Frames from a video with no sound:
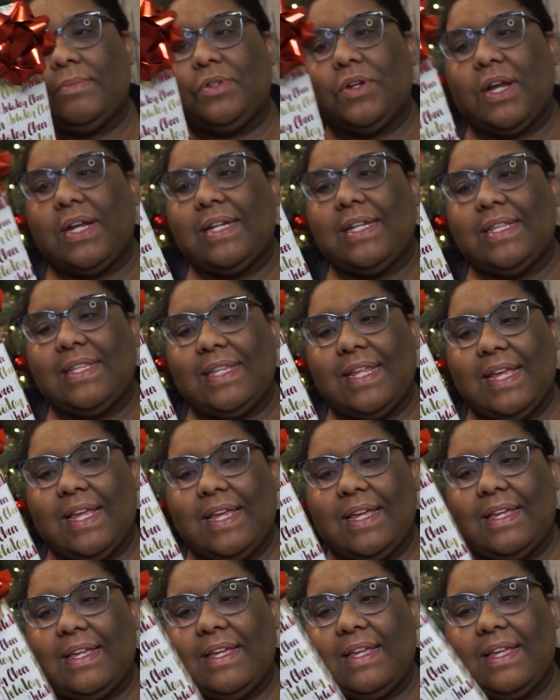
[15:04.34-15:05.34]
trying to
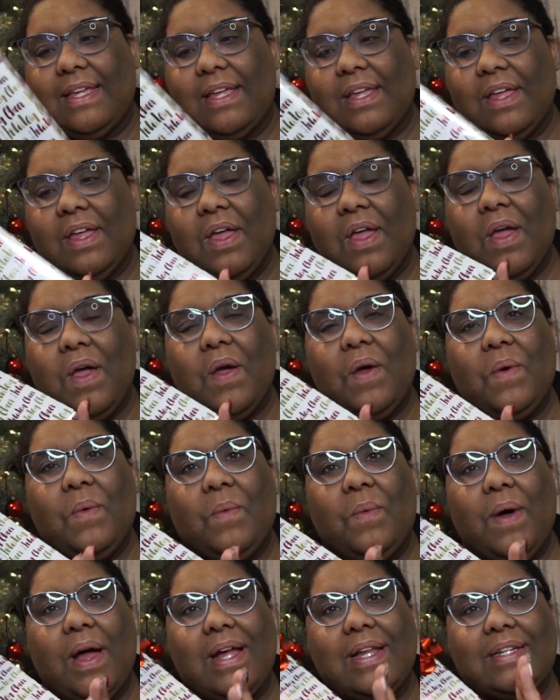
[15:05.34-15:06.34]
think
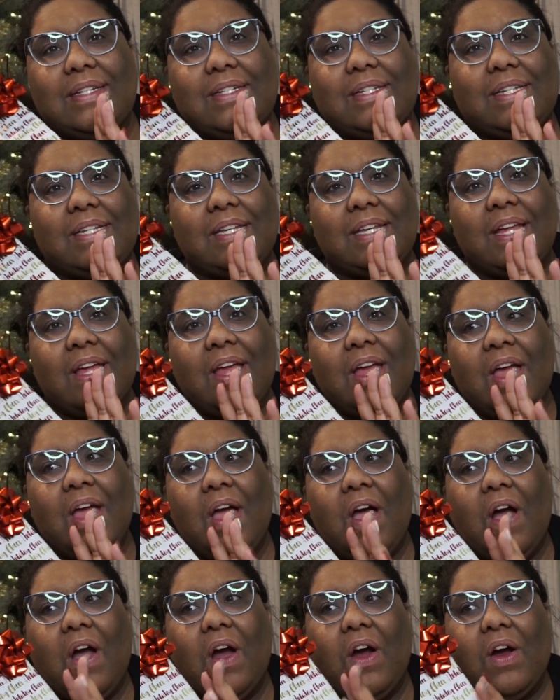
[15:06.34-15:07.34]
what
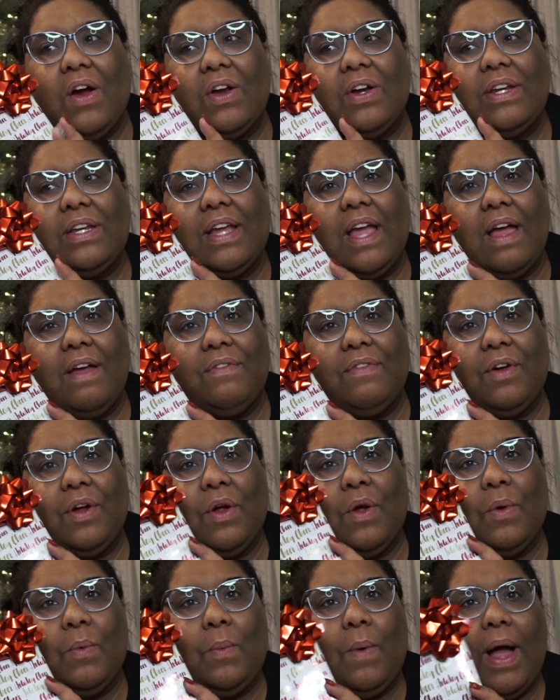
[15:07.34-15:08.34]

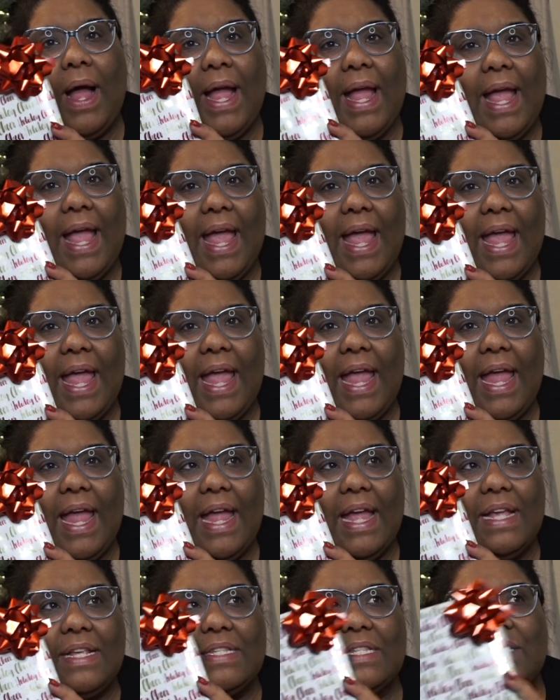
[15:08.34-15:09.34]
hardcover
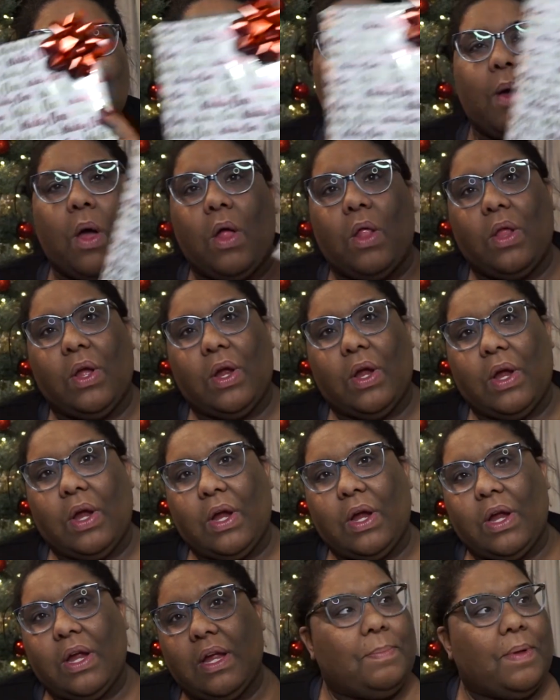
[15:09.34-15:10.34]
YA
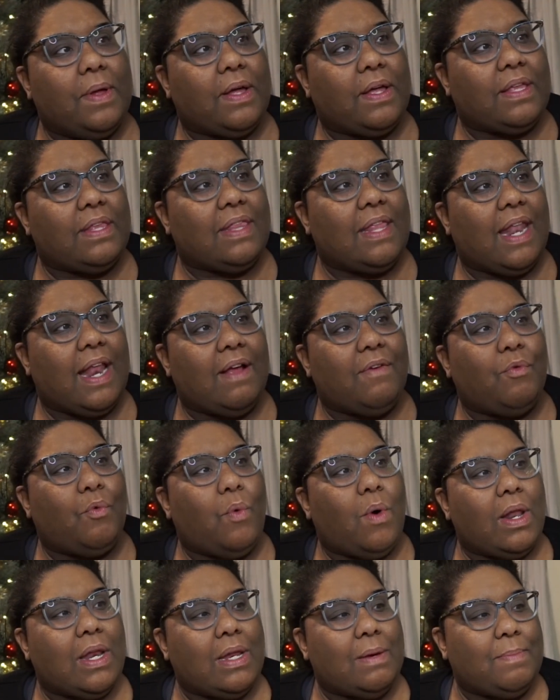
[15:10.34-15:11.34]
smaller book that
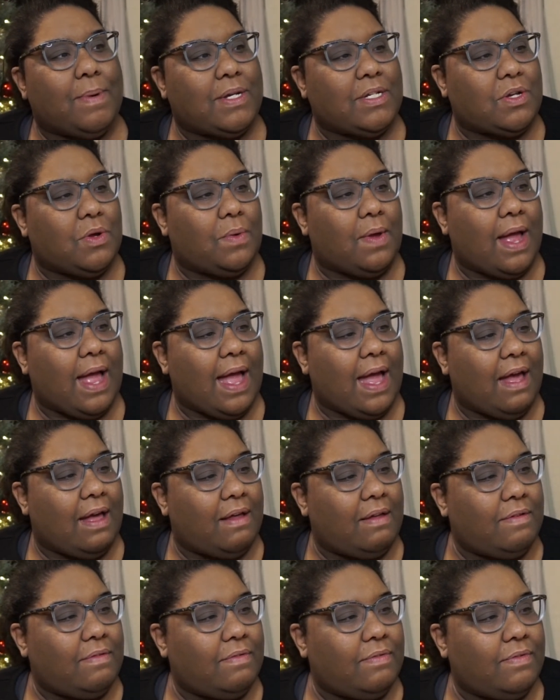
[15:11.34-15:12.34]
I've wanted but don't
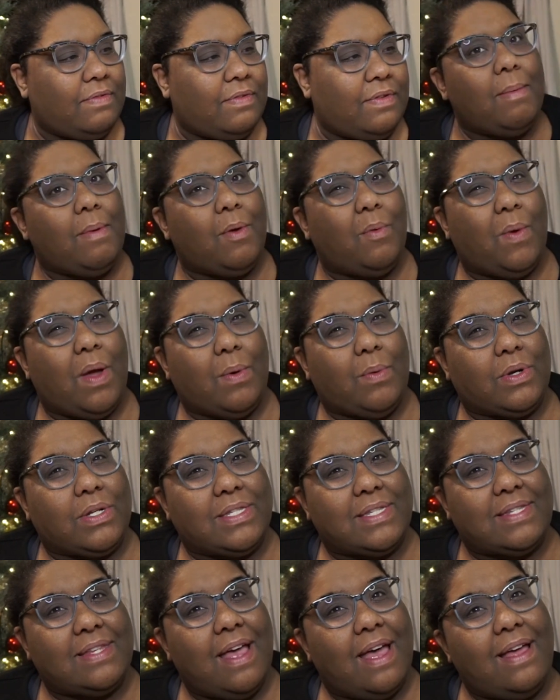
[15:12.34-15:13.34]
have. Maybe
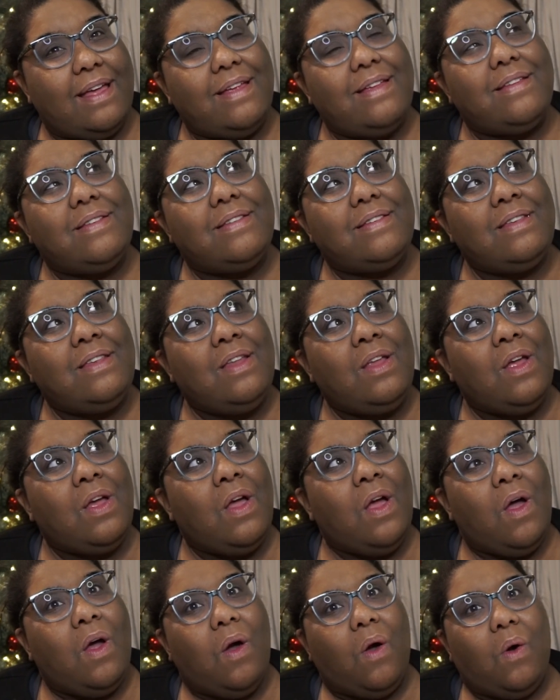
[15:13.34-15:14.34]
Wayward Son.
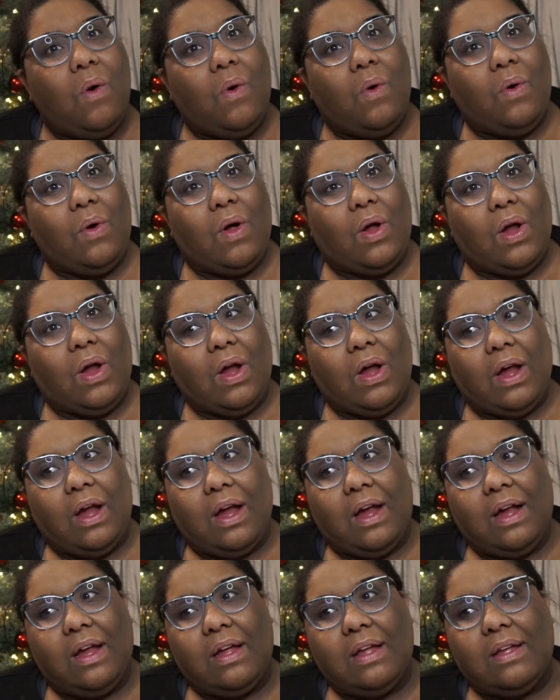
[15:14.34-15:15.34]

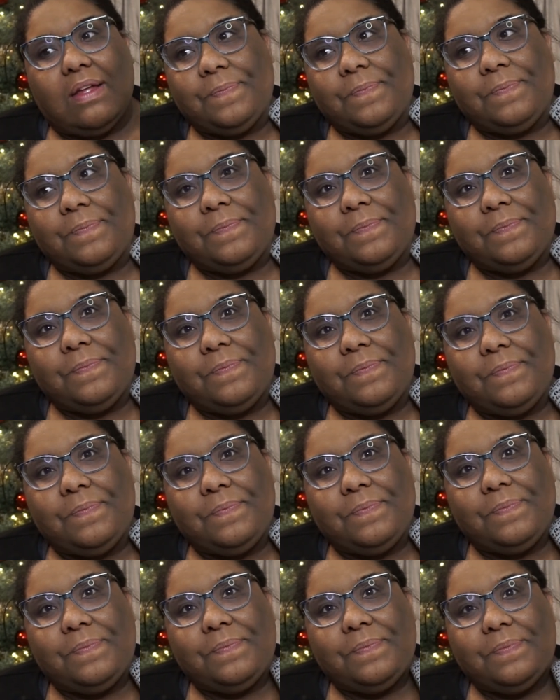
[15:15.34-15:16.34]
Or
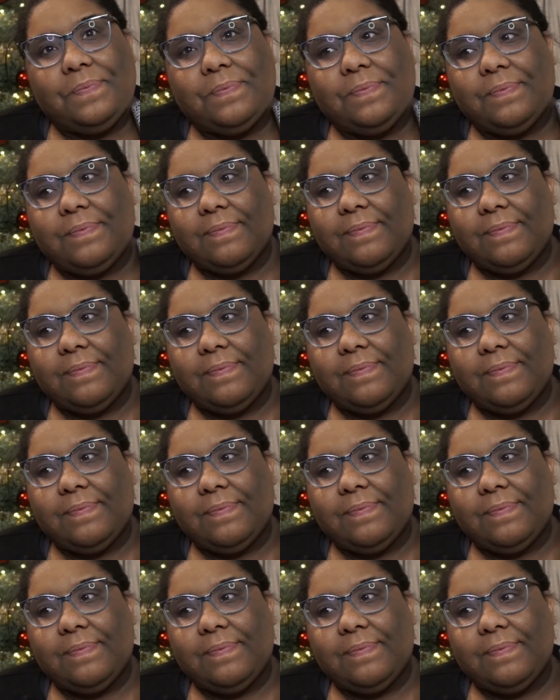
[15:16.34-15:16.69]
I